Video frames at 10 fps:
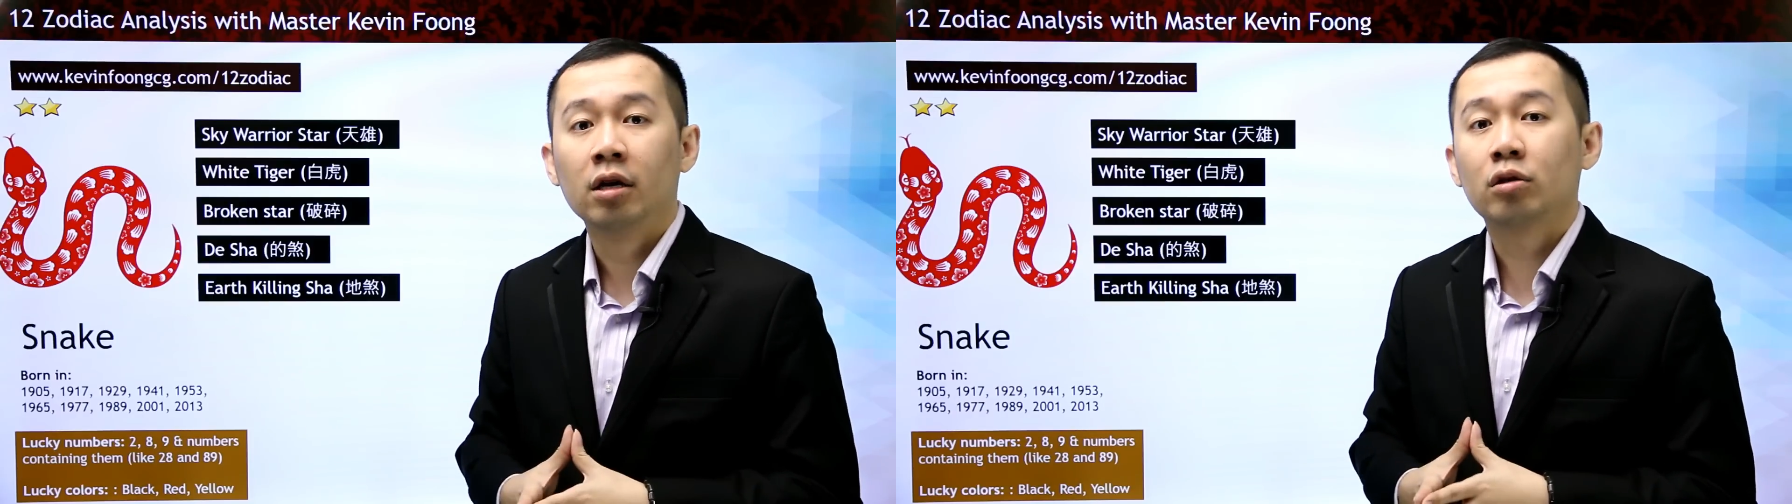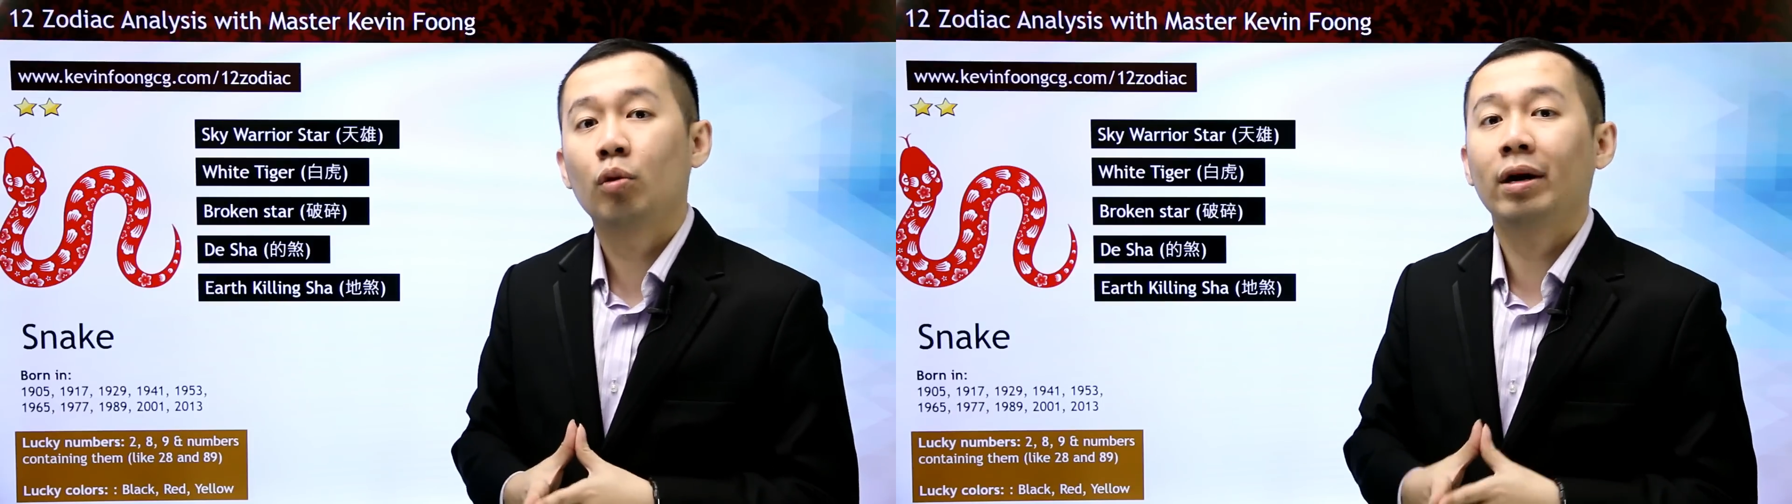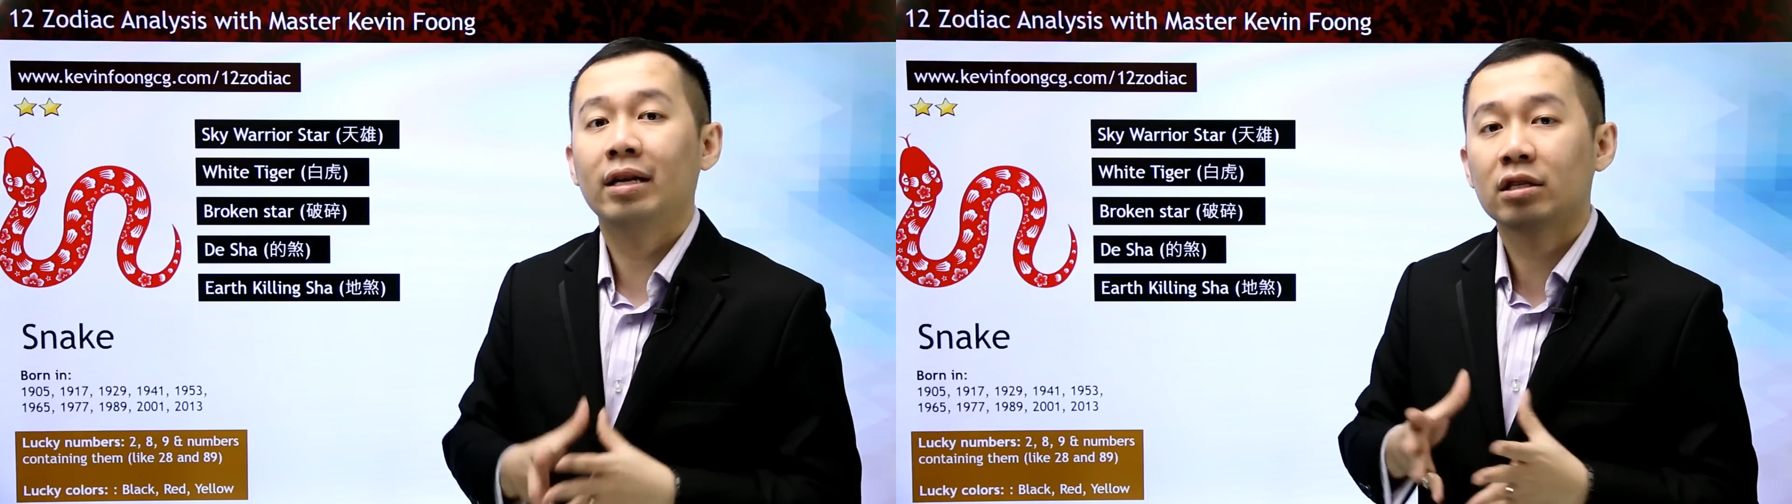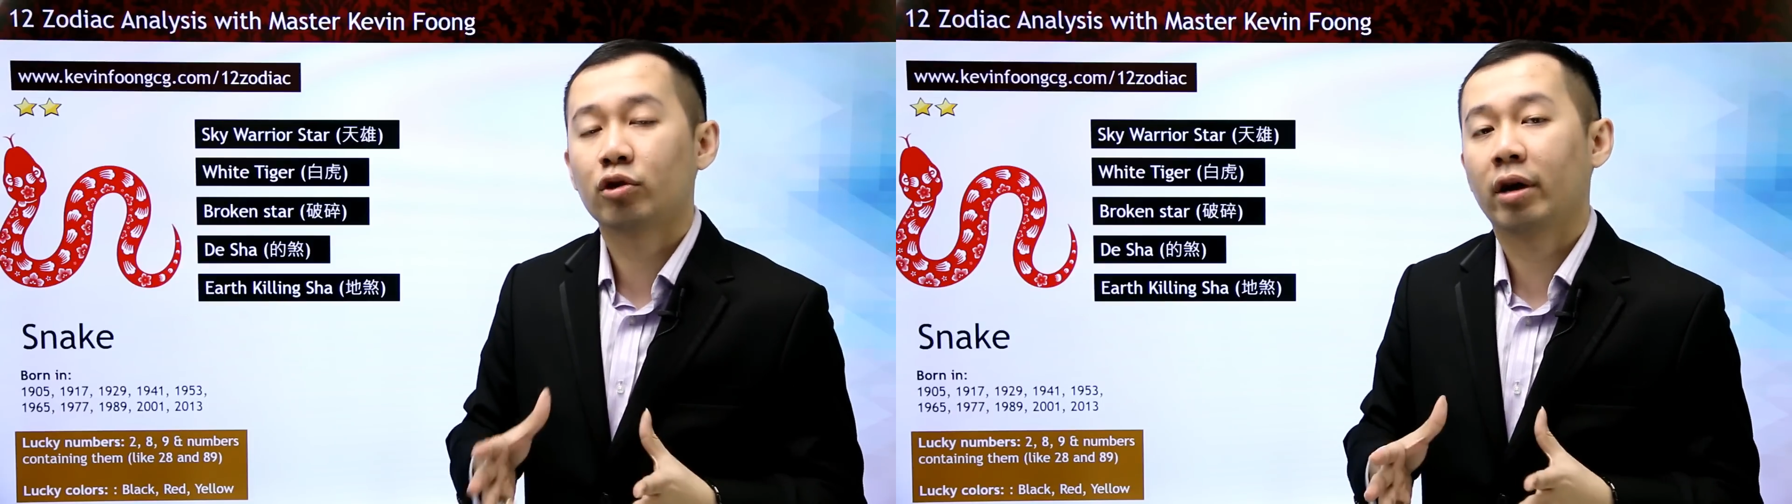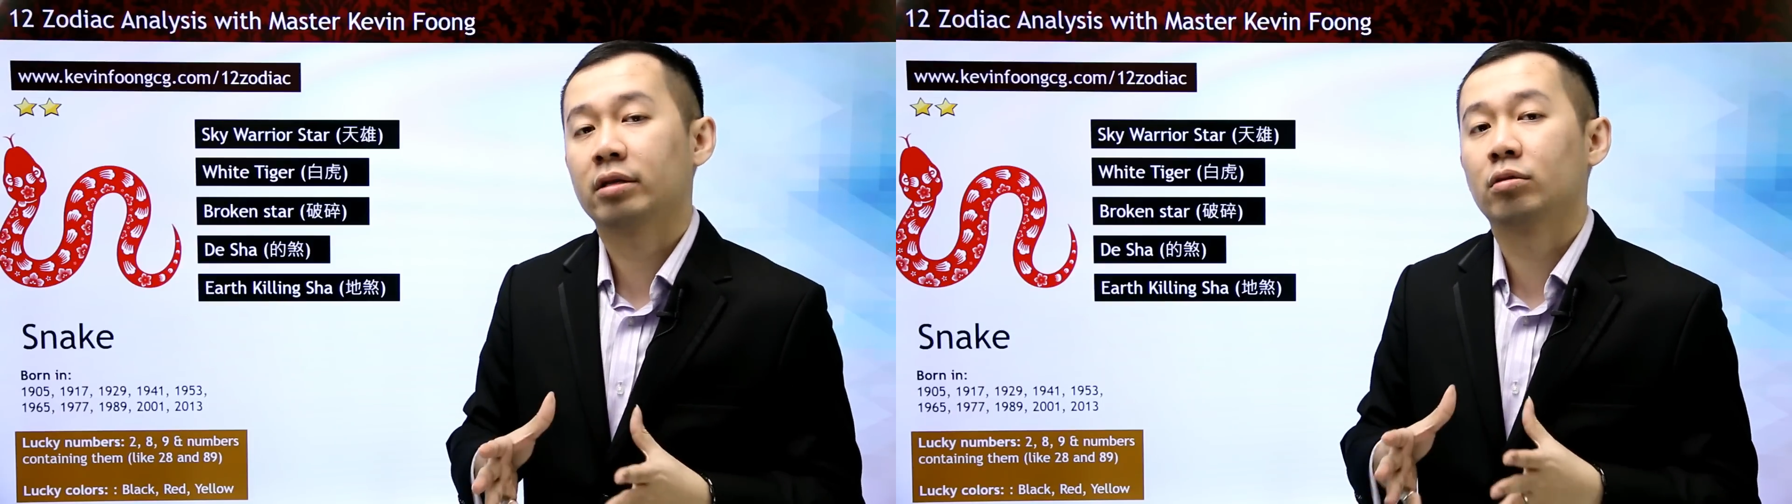So what this
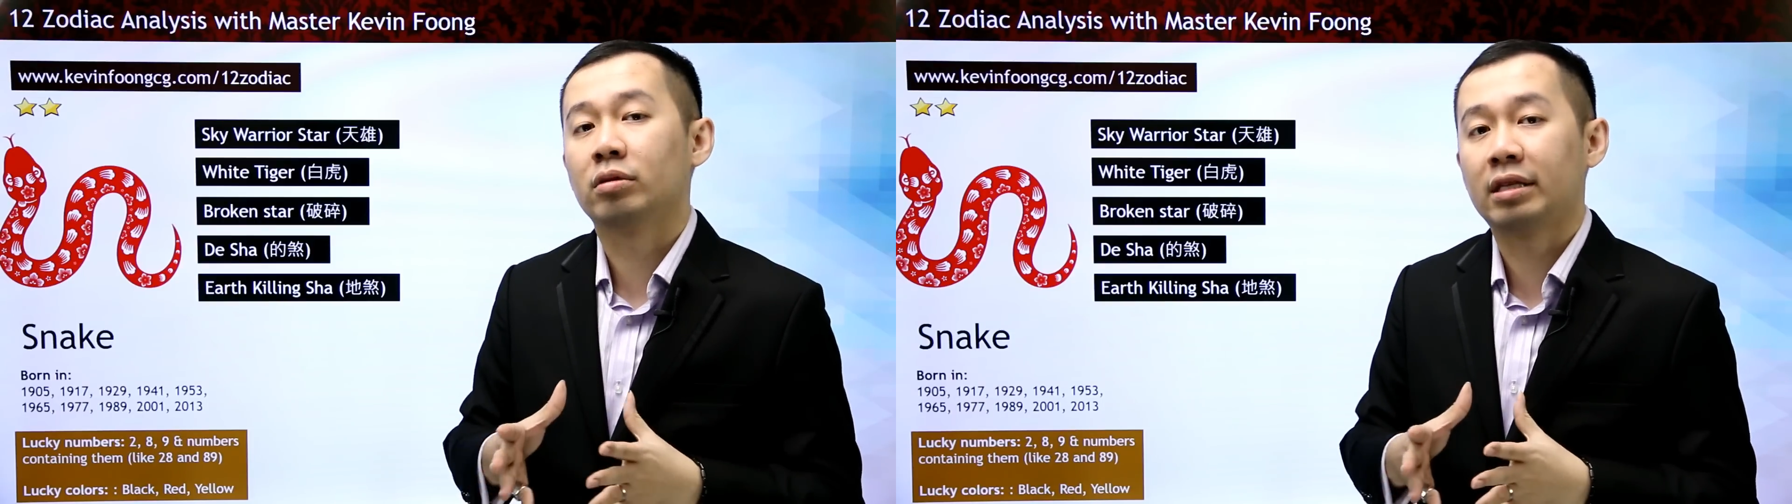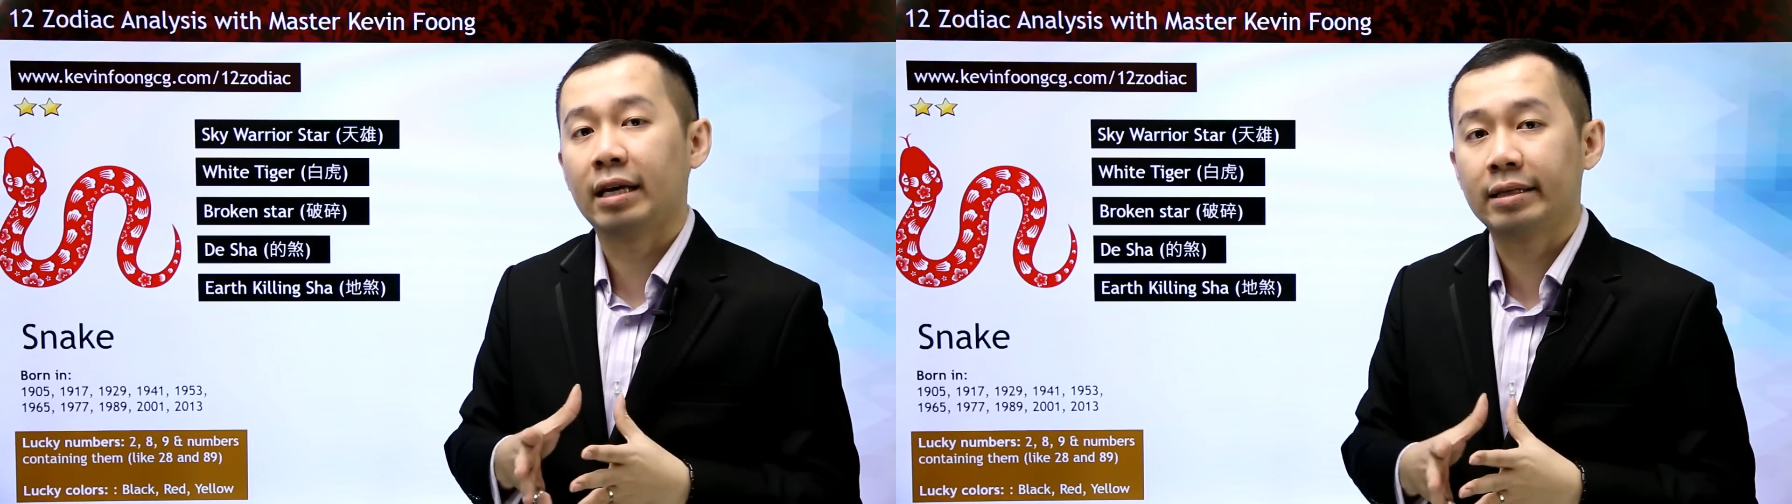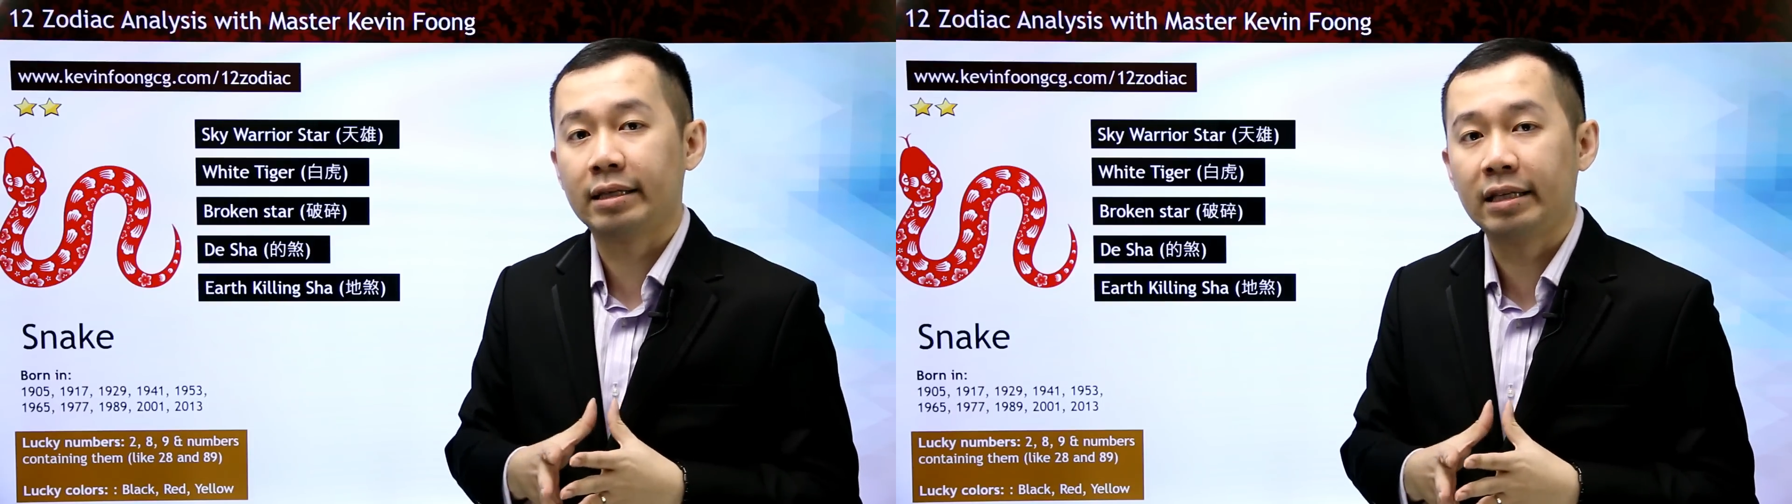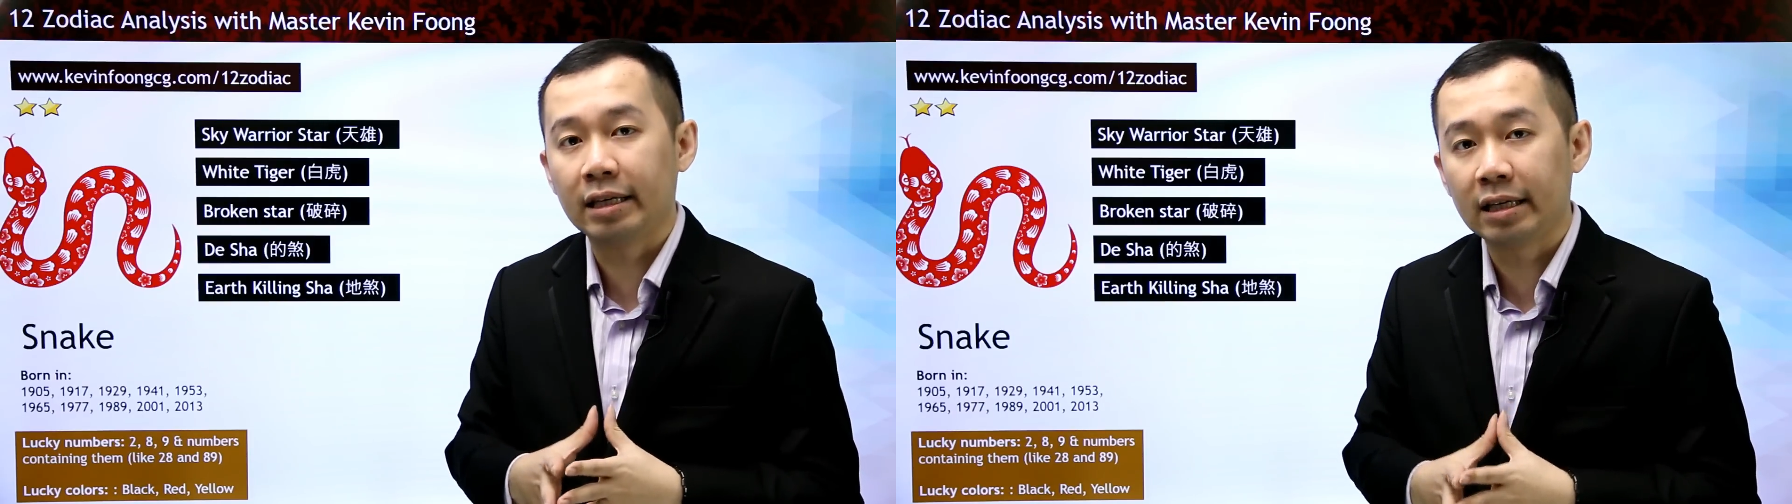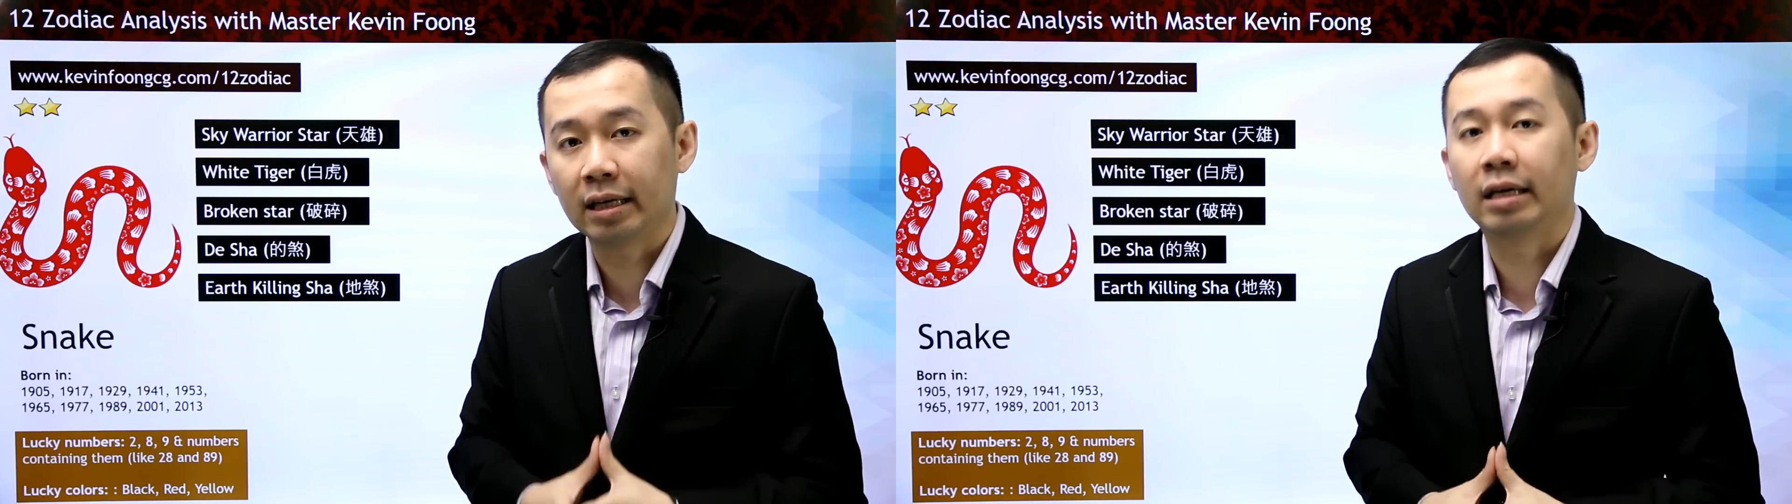tries to say
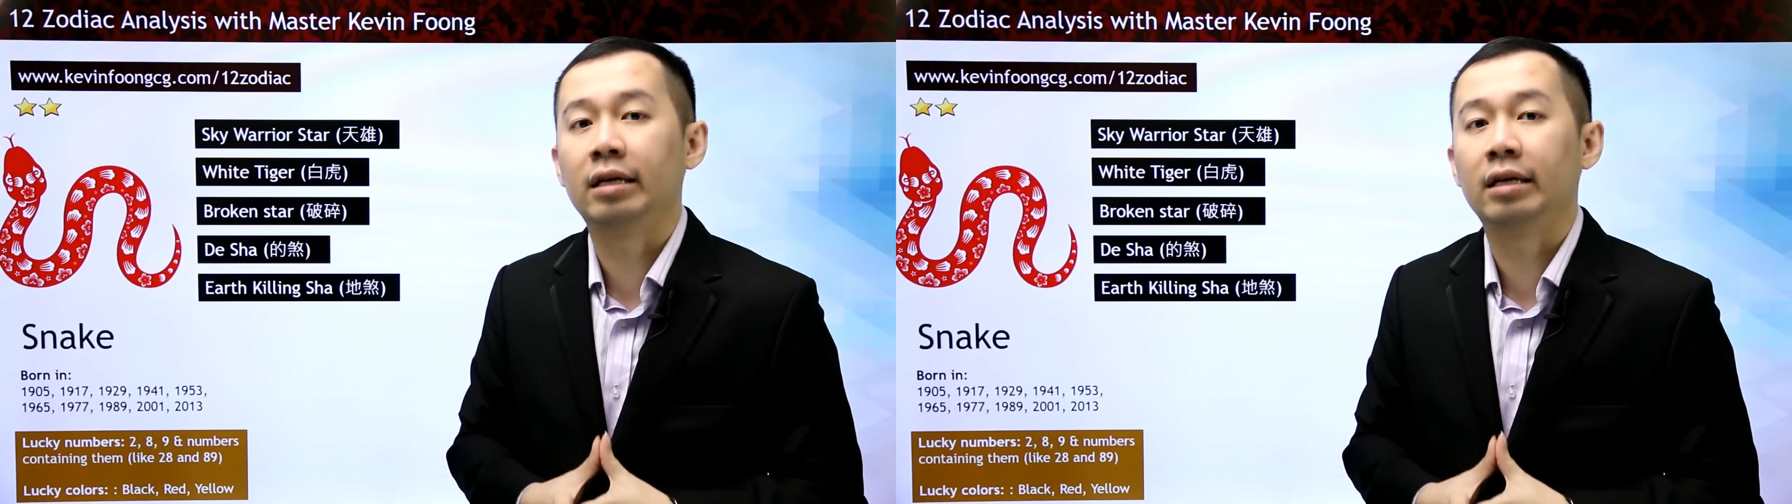here